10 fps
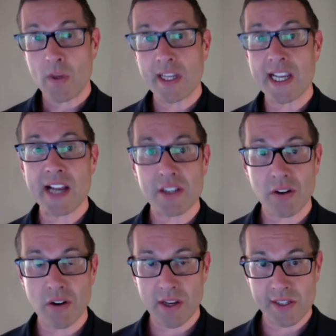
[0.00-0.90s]

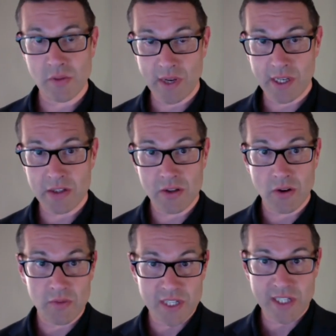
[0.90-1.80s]
categorised the range
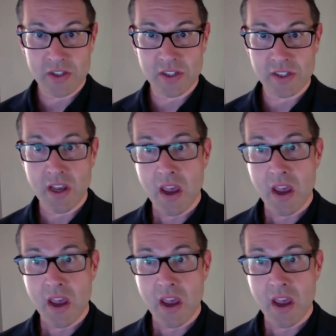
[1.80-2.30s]
of gestures